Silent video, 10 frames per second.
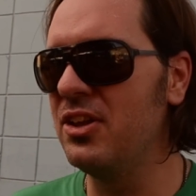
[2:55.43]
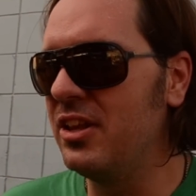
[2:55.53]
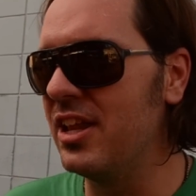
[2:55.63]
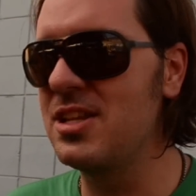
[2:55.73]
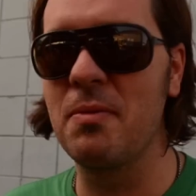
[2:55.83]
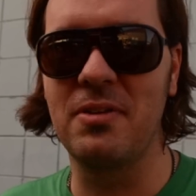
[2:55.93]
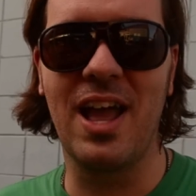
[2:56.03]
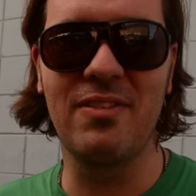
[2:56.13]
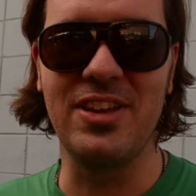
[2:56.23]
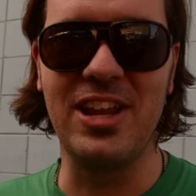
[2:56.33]
you get something
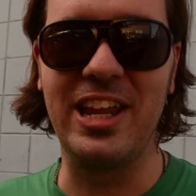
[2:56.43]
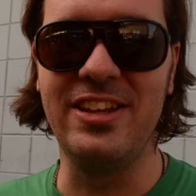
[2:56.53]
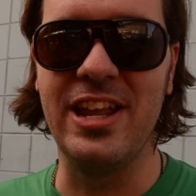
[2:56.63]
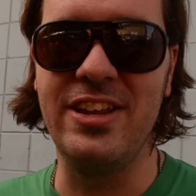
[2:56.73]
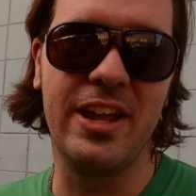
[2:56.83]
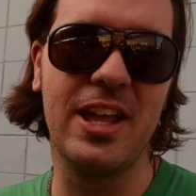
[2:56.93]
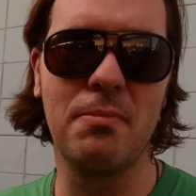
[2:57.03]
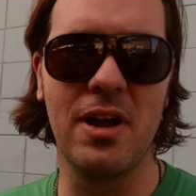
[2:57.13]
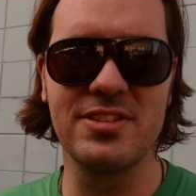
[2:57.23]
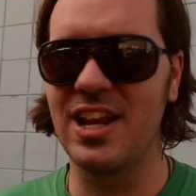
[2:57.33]
out of it. you, you get a
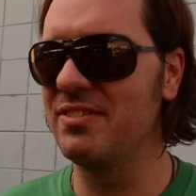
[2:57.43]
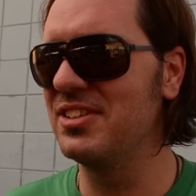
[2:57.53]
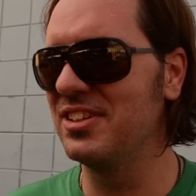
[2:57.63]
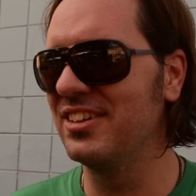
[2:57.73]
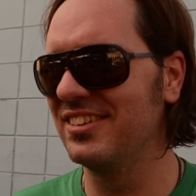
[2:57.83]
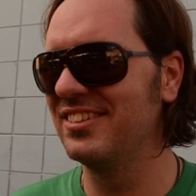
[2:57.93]
buzz out of it. So.